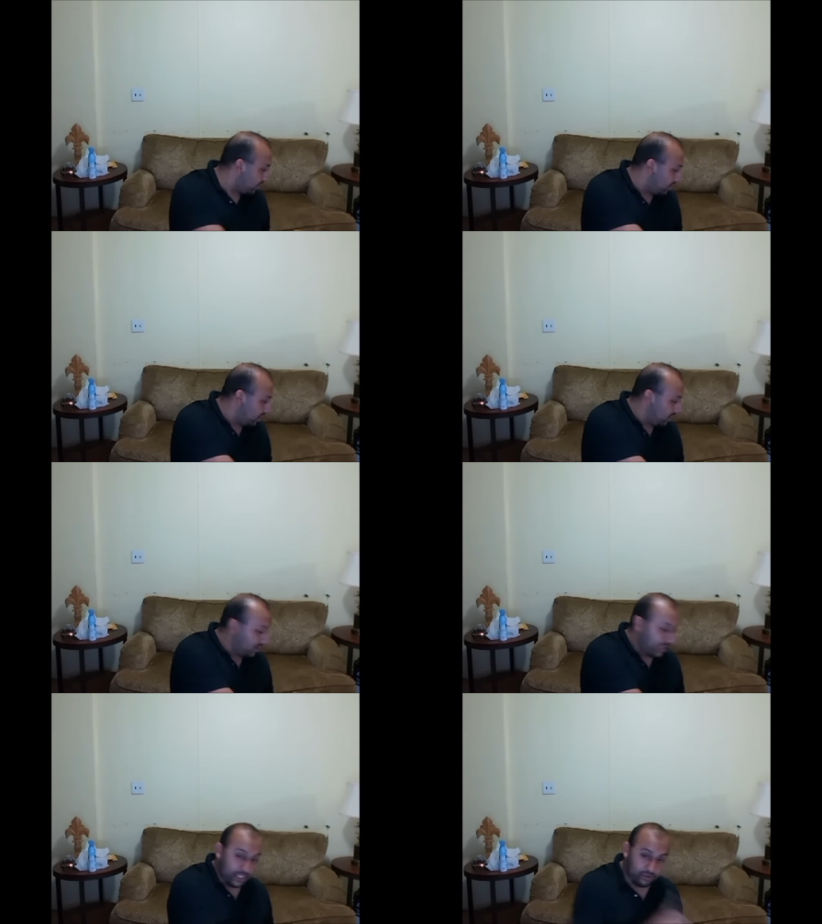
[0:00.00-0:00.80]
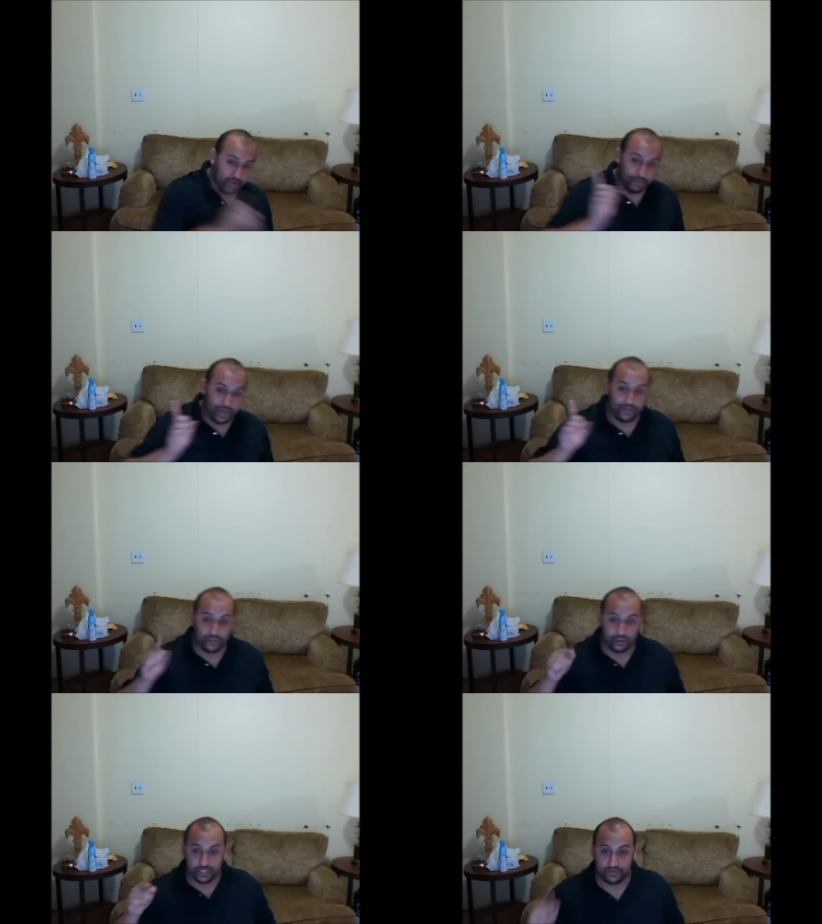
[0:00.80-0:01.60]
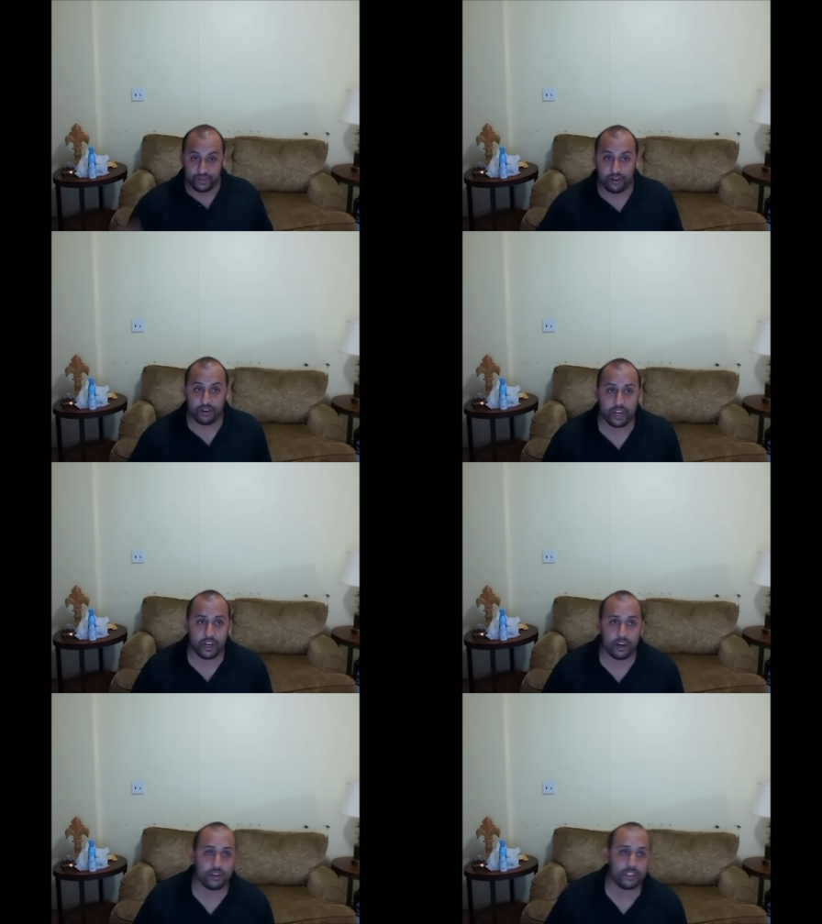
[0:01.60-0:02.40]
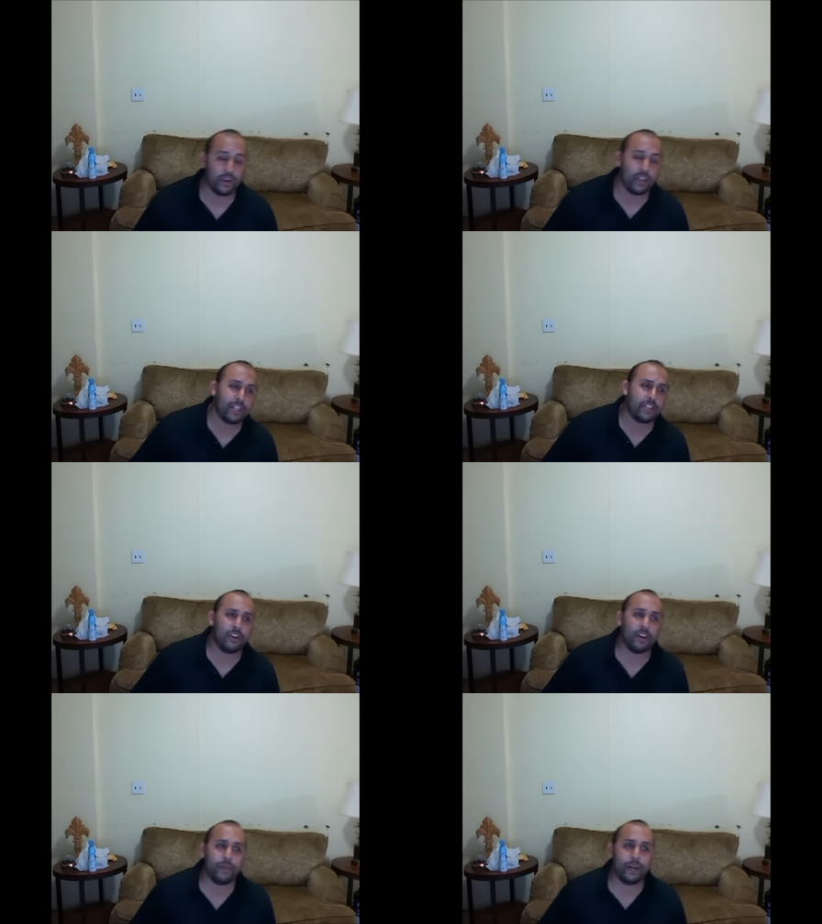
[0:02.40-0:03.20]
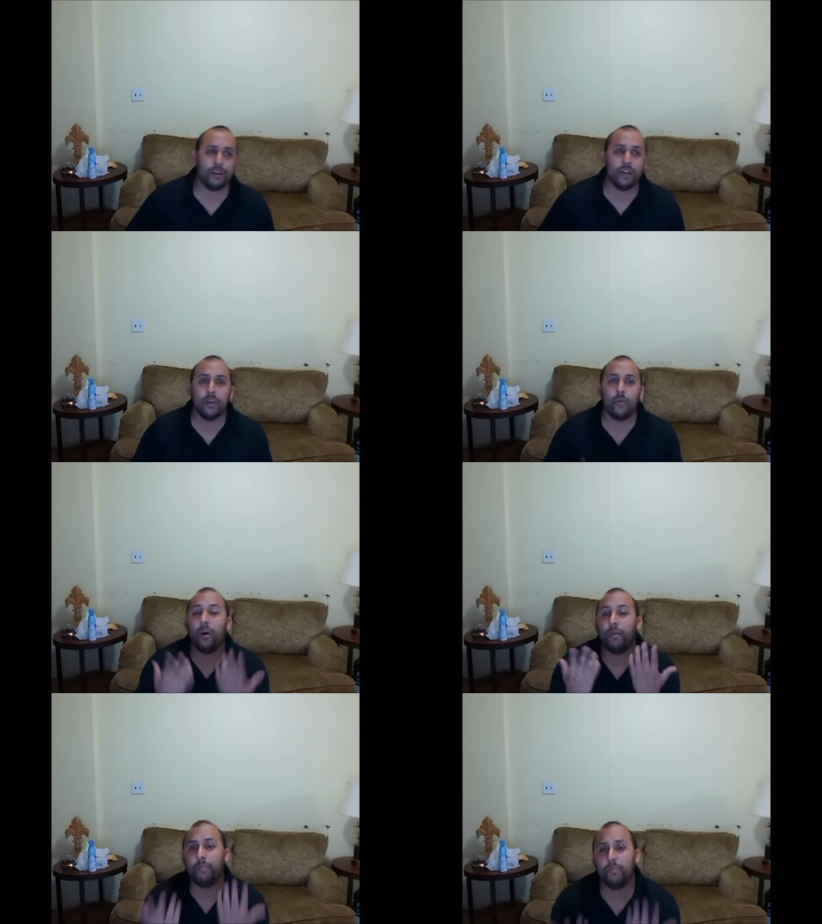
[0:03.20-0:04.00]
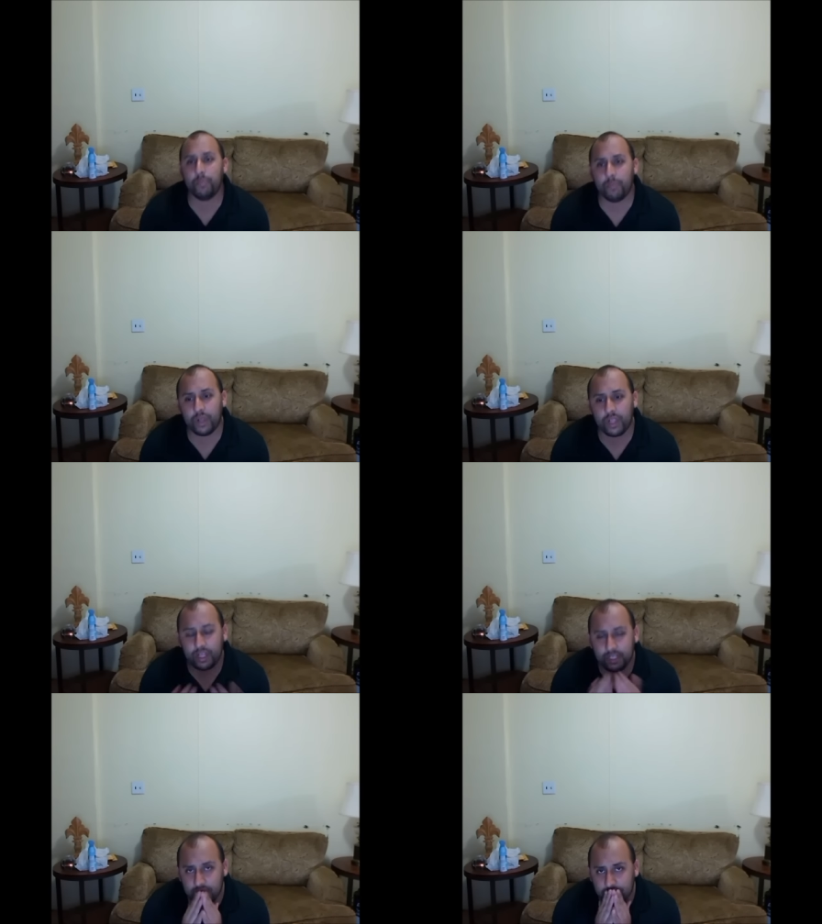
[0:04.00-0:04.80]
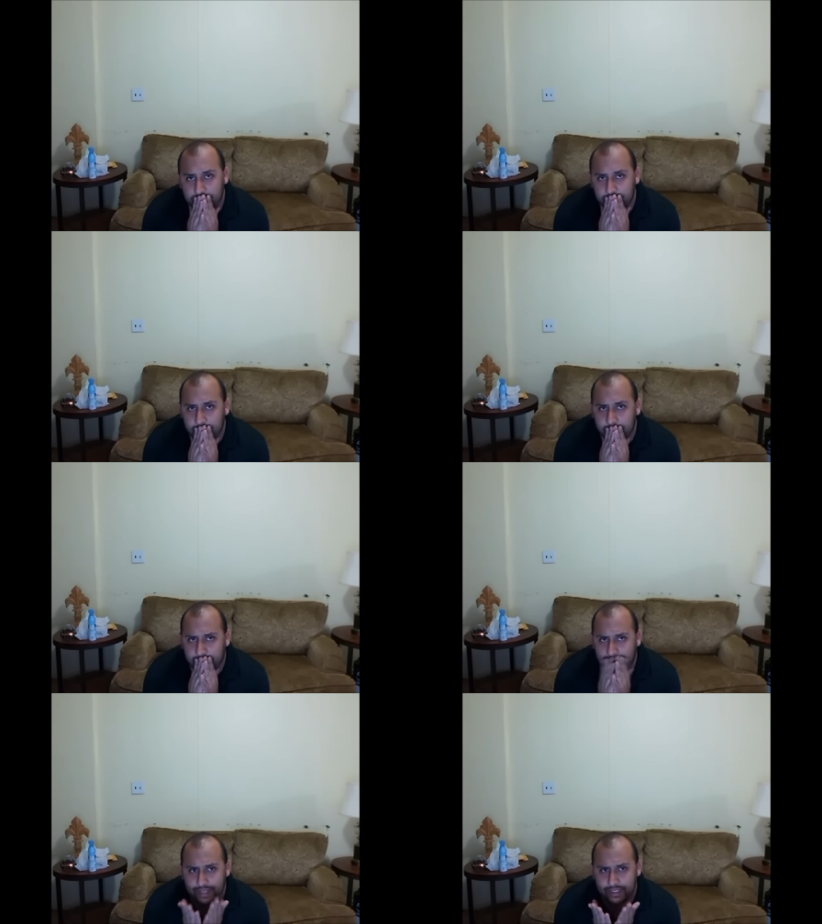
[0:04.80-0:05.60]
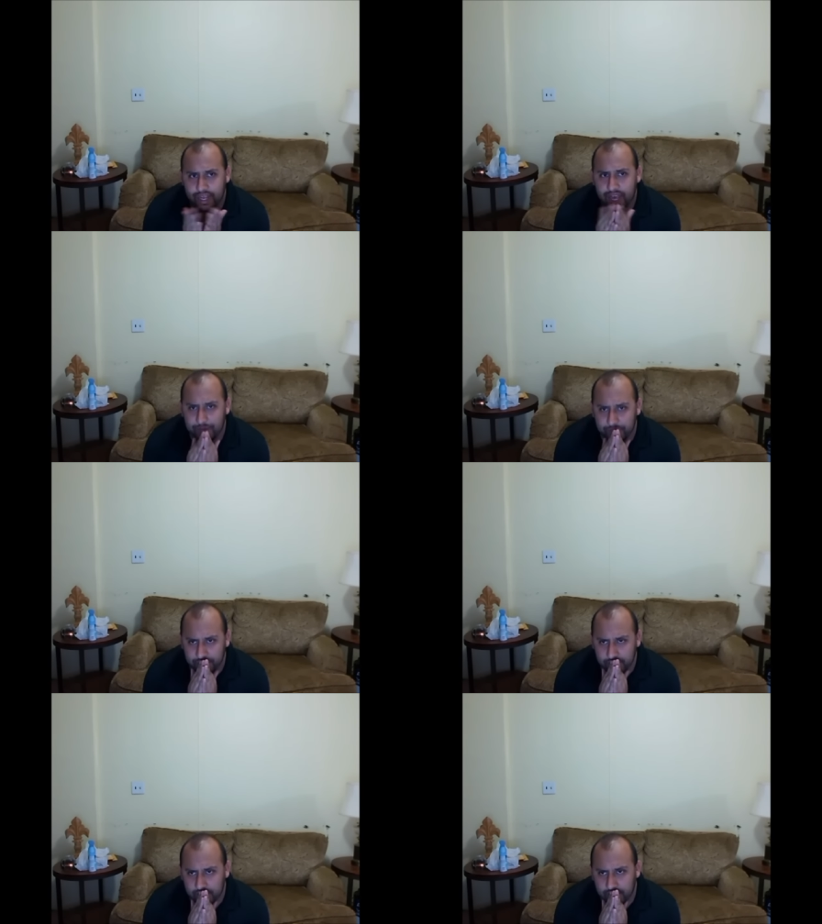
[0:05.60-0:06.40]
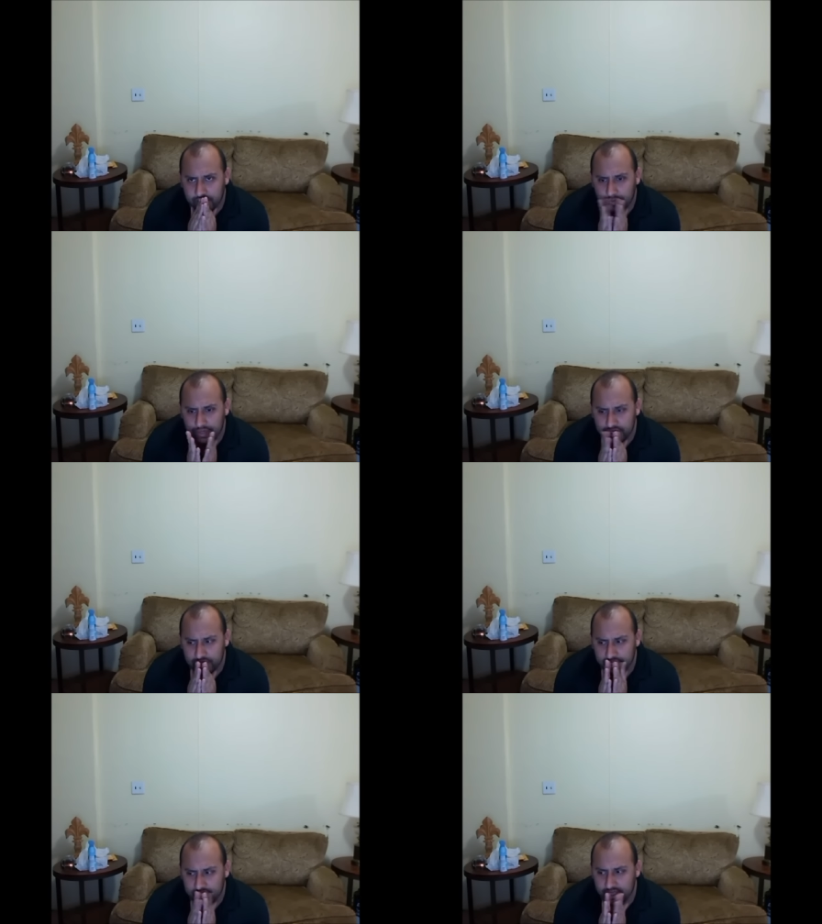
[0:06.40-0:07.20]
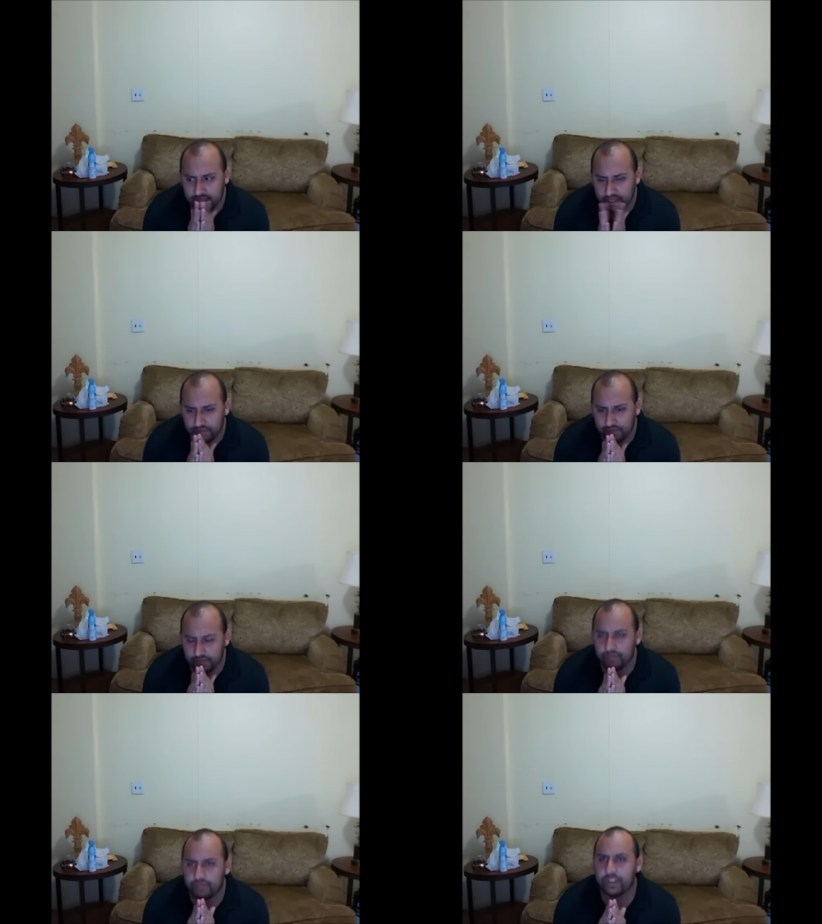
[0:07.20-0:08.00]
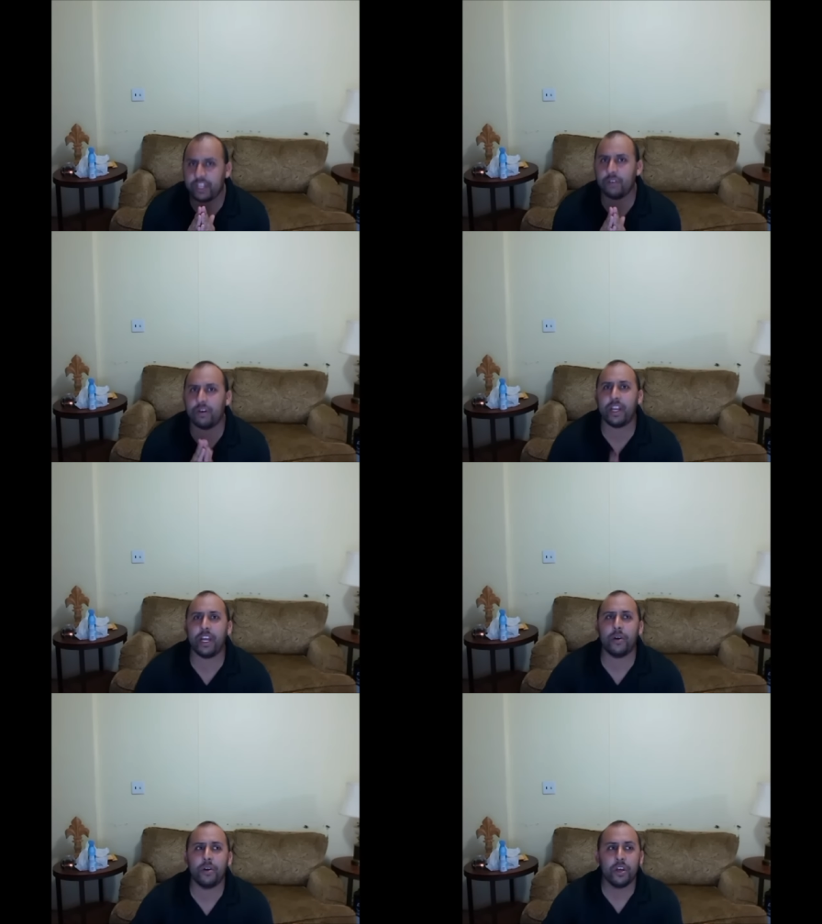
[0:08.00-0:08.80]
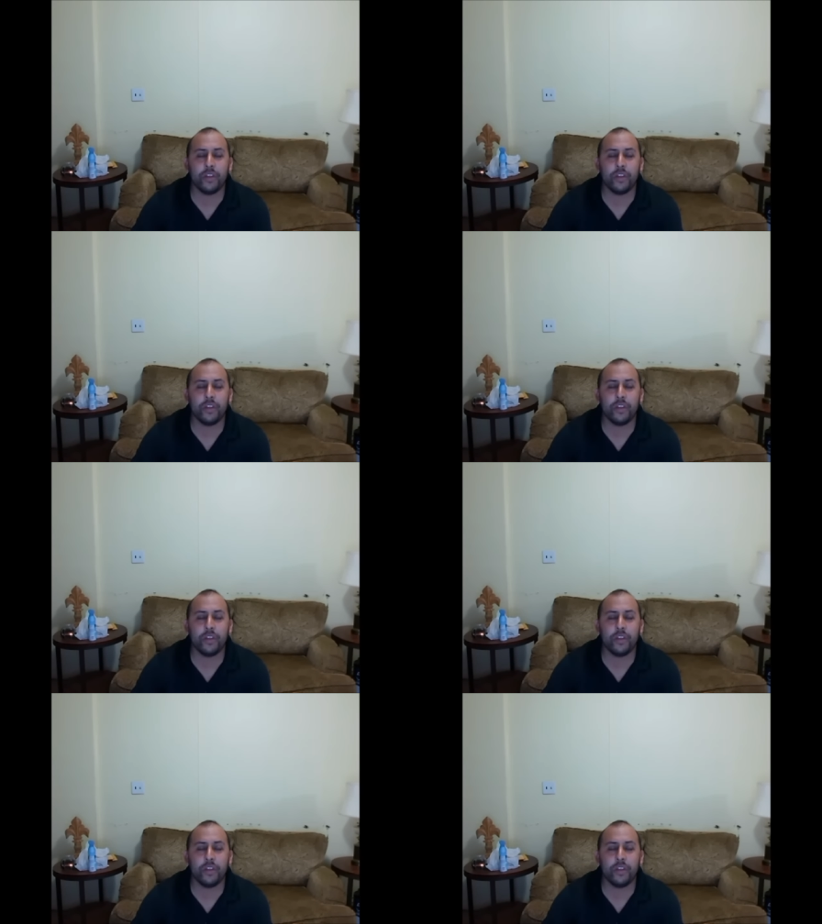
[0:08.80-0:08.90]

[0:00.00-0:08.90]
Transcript: you'll see the stream after this video right here, so I'd like to talk about, well, a lot of stuff hasn't happened uh, recently in the video right now.